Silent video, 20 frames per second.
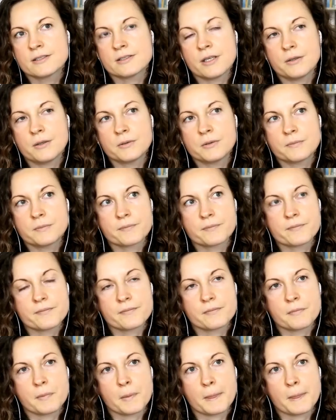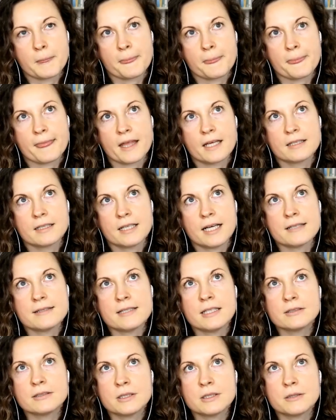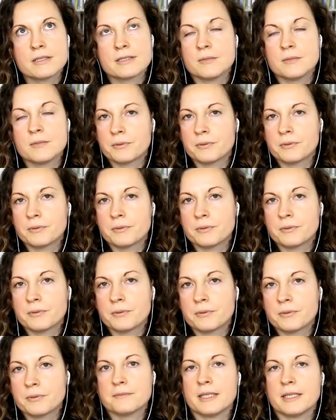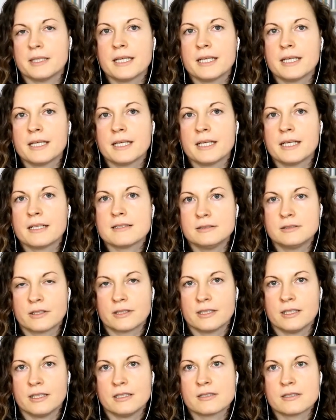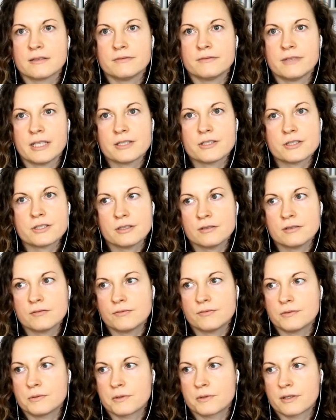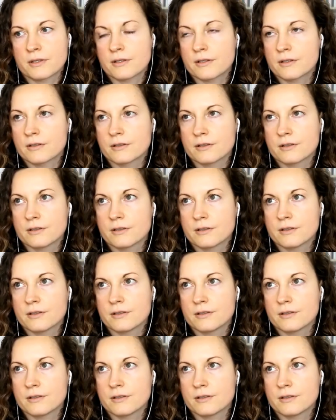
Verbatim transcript: So I think that is important when we consider an intervention for